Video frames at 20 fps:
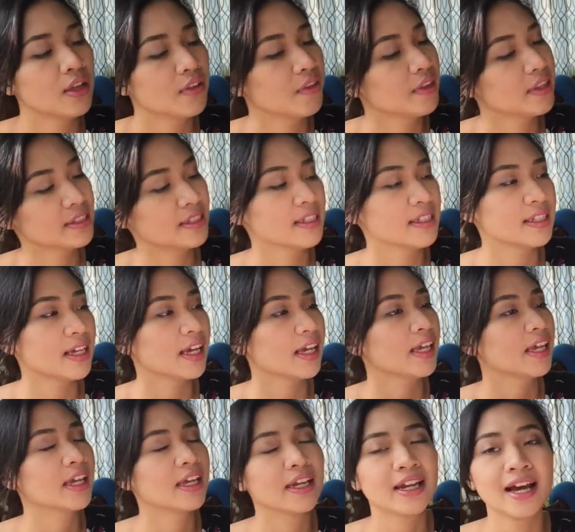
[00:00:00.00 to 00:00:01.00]
This is
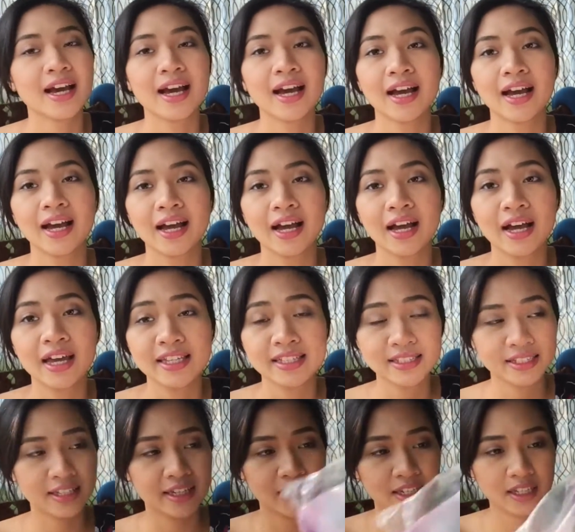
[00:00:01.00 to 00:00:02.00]
again a
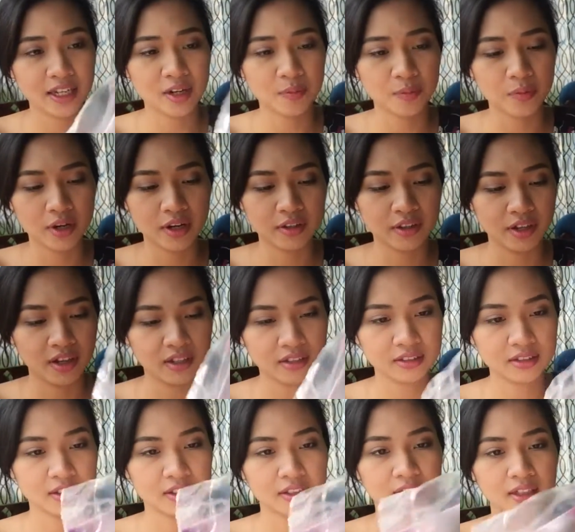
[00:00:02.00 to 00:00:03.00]
skincare
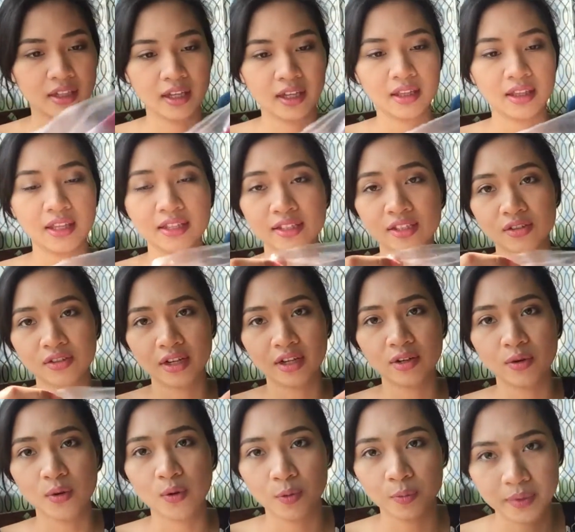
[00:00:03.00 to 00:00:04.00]
product. And let's try
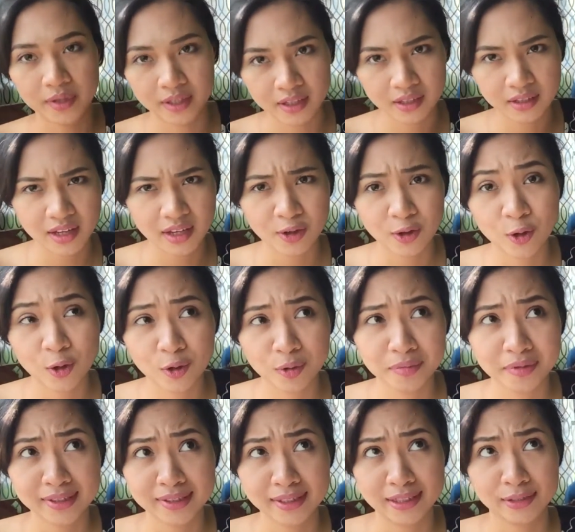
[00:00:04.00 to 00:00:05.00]
to open it. I
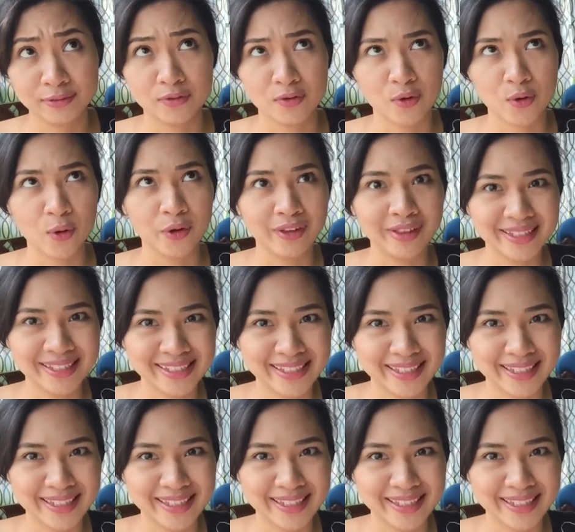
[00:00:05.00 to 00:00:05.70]
hope this is for oily